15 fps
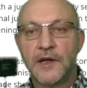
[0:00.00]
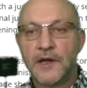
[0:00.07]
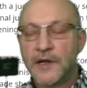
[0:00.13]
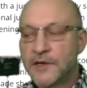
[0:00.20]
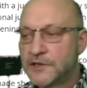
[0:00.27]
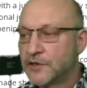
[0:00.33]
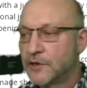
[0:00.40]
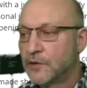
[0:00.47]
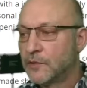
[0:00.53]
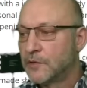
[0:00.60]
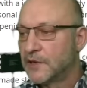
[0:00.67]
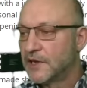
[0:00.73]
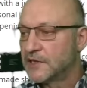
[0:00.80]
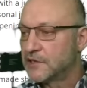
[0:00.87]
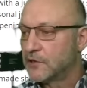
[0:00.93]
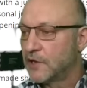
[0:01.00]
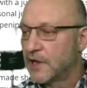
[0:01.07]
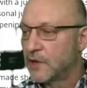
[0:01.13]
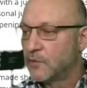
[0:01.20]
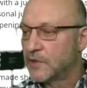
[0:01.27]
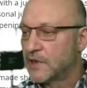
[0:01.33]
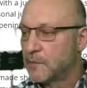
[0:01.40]
So let's look
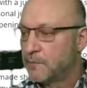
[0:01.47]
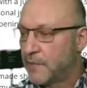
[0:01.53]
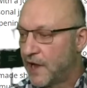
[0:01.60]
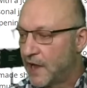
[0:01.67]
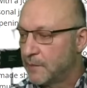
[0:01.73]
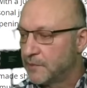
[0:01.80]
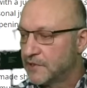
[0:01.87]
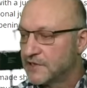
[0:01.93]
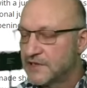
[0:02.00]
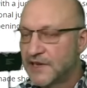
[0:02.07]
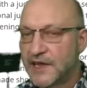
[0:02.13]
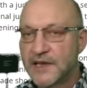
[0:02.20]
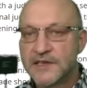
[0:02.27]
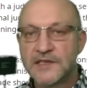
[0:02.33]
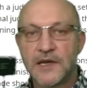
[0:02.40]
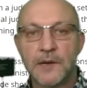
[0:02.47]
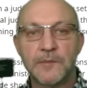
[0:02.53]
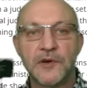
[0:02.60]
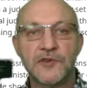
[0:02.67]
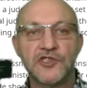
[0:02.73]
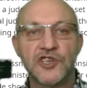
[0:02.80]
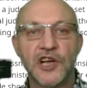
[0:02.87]
at what the Bible says
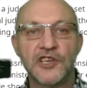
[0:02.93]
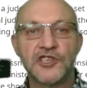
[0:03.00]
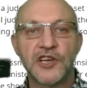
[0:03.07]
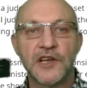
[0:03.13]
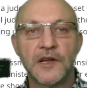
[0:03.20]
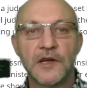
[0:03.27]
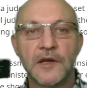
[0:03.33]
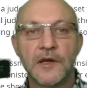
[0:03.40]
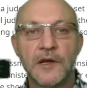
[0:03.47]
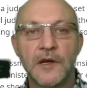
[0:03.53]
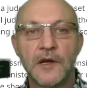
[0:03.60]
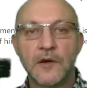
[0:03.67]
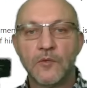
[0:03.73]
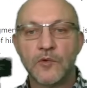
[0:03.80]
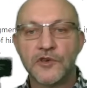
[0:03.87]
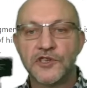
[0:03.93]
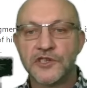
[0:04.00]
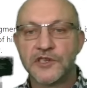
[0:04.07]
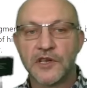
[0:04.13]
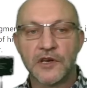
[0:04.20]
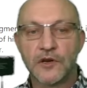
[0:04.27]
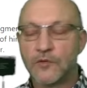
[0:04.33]
about judging. We're
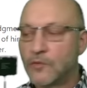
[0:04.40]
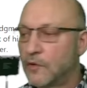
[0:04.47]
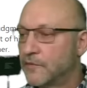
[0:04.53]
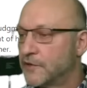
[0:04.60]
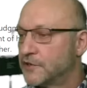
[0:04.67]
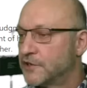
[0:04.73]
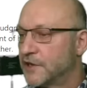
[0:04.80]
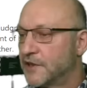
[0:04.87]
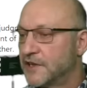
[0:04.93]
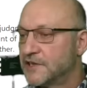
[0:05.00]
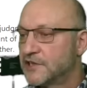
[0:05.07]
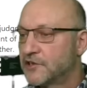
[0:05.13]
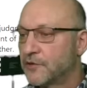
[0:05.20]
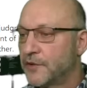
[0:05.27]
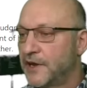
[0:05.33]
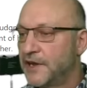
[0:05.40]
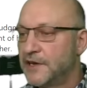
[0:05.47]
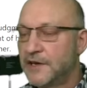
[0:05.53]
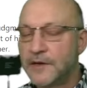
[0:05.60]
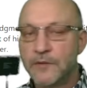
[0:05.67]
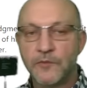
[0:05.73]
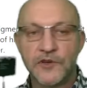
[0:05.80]
just going to go over to this
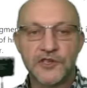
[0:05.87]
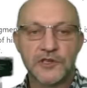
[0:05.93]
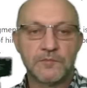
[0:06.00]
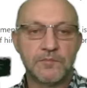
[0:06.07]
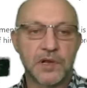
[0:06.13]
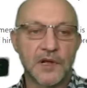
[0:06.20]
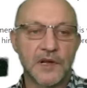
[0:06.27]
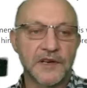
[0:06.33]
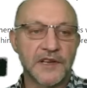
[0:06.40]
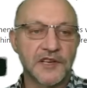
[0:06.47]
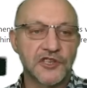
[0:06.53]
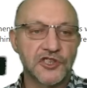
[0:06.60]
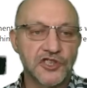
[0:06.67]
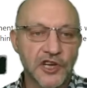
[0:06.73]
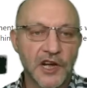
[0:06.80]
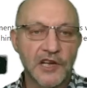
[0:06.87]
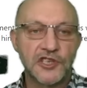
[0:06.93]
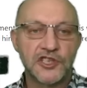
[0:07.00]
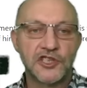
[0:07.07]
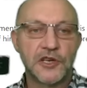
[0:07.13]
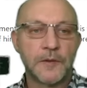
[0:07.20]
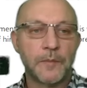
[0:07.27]
screen. We just plugged in
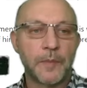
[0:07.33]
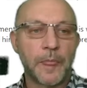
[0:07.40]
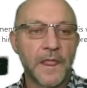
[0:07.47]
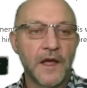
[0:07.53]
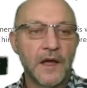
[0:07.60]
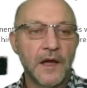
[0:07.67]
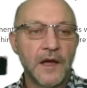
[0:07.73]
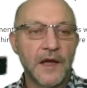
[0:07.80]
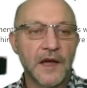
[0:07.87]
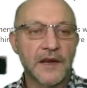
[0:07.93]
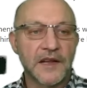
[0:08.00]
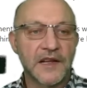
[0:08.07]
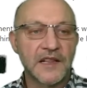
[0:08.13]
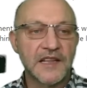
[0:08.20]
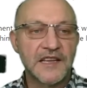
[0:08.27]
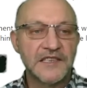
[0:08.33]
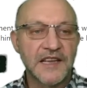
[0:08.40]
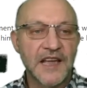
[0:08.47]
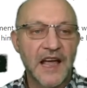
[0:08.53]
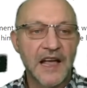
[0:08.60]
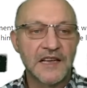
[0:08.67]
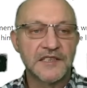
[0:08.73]
judge. And
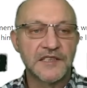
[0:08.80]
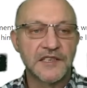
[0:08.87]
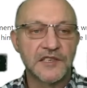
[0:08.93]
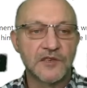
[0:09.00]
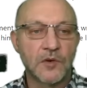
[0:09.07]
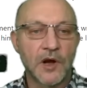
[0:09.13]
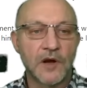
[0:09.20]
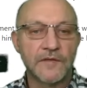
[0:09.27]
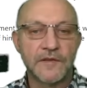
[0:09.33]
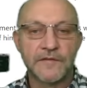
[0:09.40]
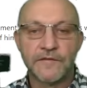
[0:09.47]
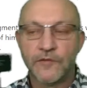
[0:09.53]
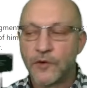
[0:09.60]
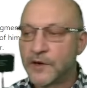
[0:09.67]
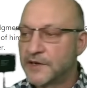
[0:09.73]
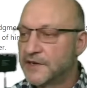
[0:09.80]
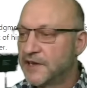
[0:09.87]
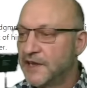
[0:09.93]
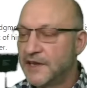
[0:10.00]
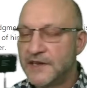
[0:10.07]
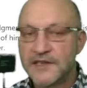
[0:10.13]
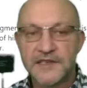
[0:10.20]
Ecclesiastes 12 and
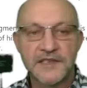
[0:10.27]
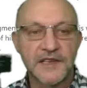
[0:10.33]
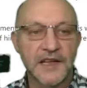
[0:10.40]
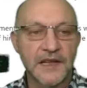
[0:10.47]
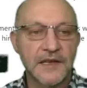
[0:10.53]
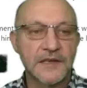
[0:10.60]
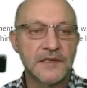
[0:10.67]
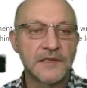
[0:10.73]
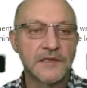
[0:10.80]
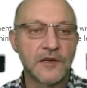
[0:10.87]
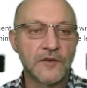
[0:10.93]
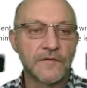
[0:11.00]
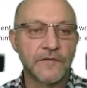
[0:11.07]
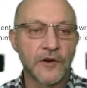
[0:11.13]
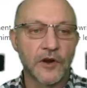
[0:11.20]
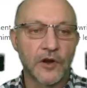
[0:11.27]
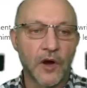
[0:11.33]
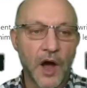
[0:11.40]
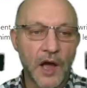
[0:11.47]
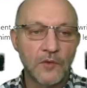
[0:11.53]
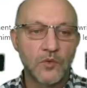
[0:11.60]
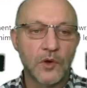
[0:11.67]
14 says, for
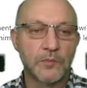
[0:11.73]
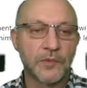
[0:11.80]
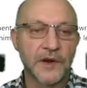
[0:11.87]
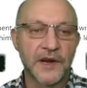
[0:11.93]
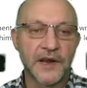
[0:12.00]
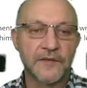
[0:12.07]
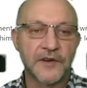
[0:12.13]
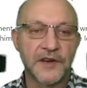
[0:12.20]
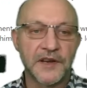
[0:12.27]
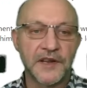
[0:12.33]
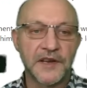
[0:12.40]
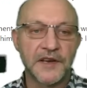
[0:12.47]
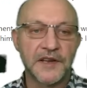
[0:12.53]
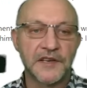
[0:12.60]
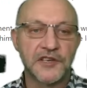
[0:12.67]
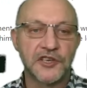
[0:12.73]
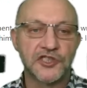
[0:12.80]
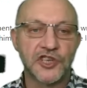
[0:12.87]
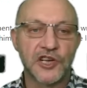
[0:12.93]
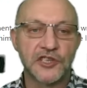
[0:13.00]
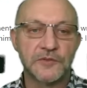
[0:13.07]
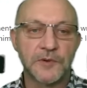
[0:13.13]
God will bring every deed into
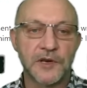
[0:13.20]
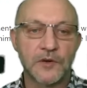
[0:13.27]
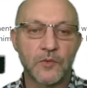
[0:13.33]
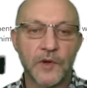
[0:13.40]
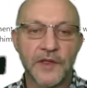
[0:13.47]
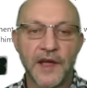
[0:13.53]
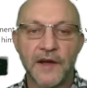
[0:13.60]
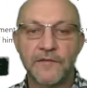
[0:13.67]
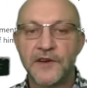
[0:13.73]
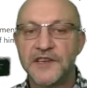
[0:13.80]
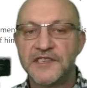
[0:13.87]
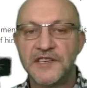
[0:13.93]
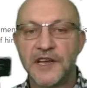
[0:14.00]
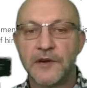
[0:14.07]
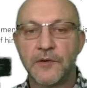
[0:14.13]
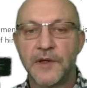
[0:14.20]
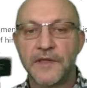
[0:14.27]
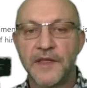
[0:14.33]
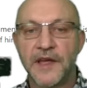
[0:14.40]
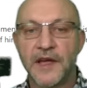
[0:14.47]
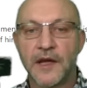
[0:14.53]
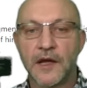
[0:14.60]
judgment with every secret
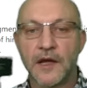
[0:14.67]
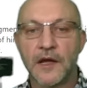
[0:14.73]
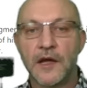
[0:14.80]
thing,